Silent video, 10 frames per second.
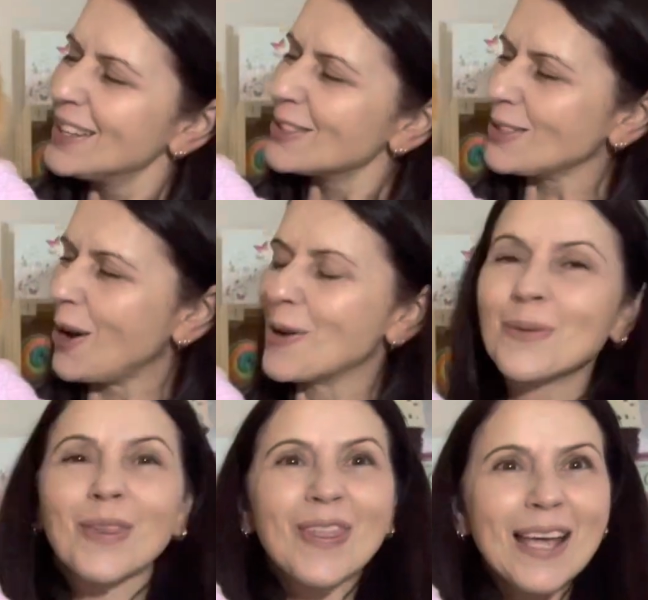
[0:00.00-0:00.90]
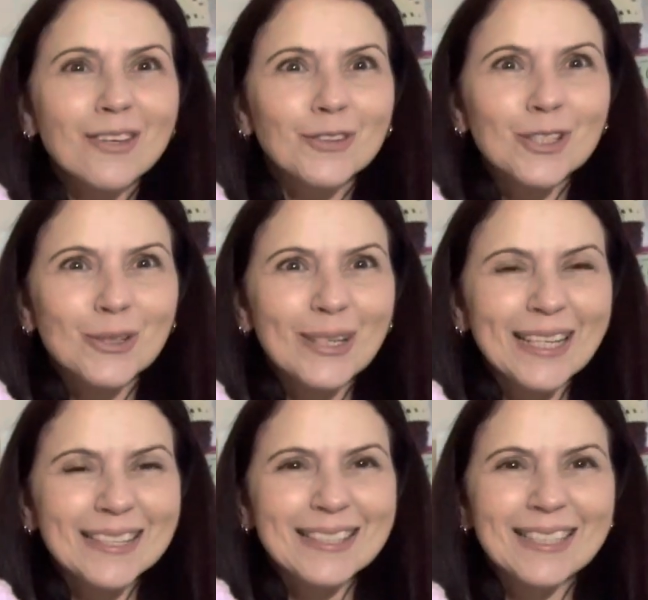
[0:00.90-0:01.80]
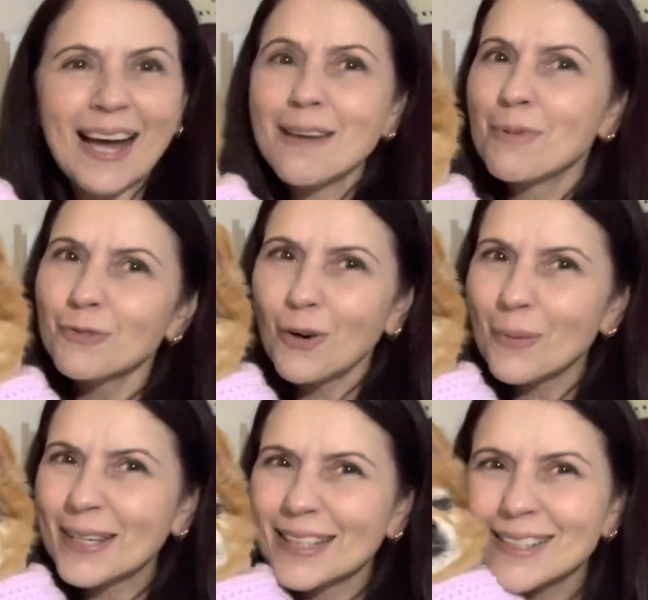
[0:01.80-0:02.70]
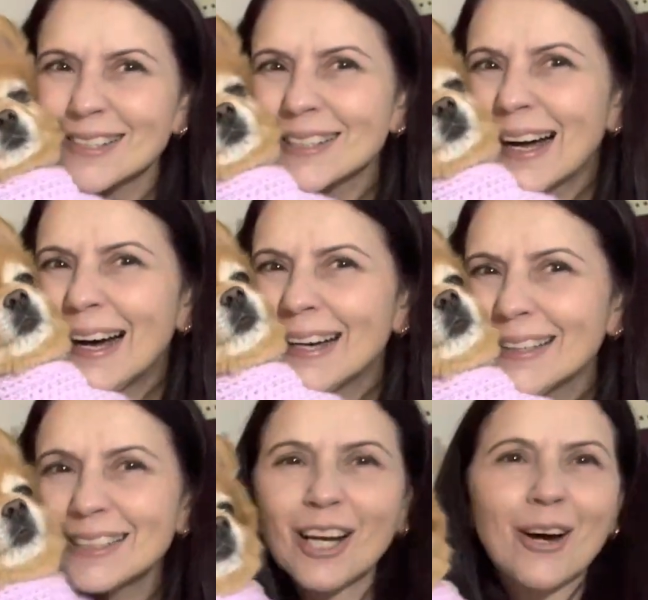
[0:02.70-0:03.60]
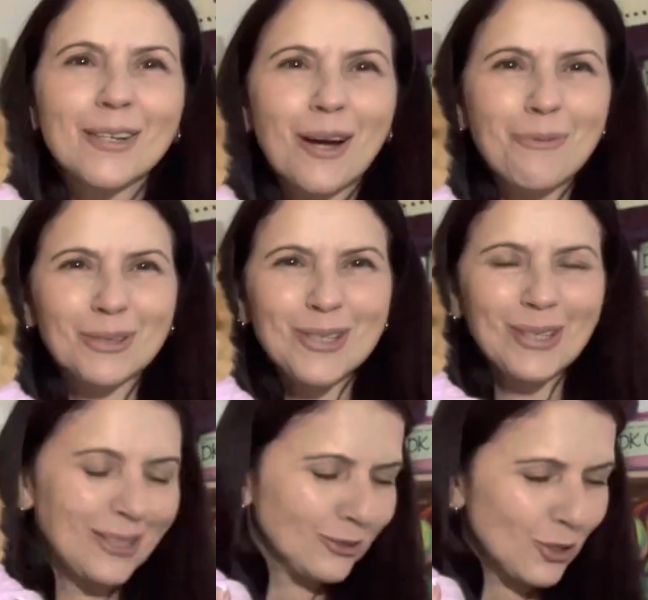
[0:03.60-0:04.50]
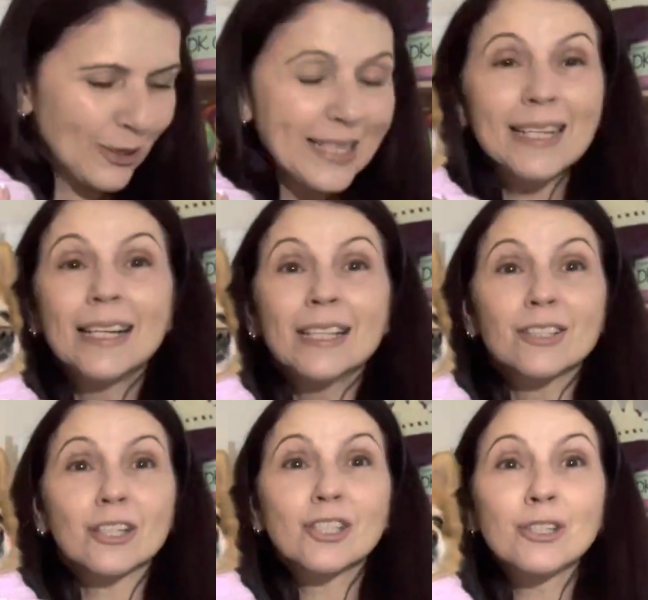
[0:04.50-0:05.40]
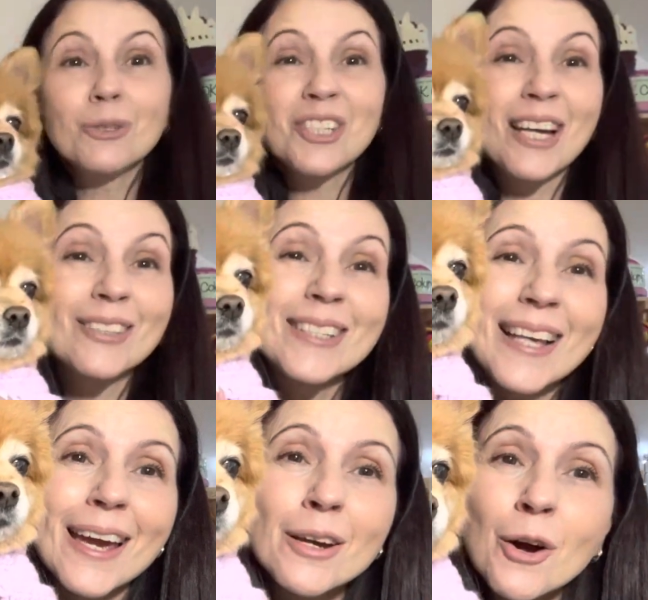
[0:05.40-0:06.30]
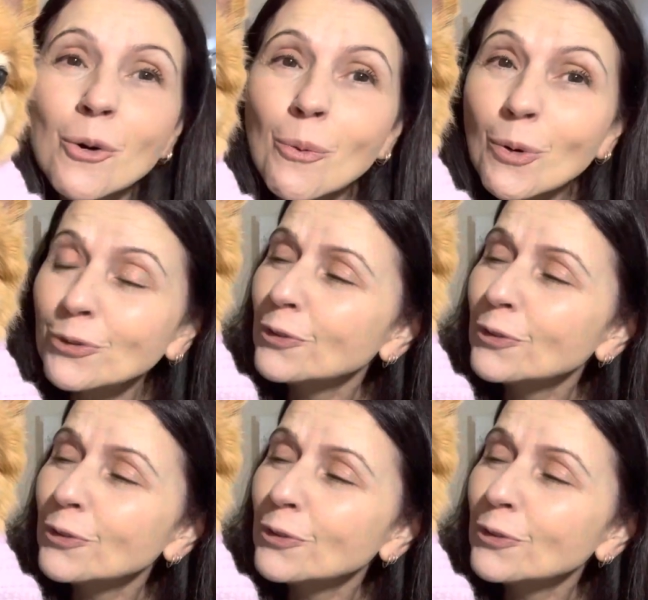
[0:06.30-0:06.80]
So thank you for joining us today. Before we get started, Coco wants her little treat, so she shall say woof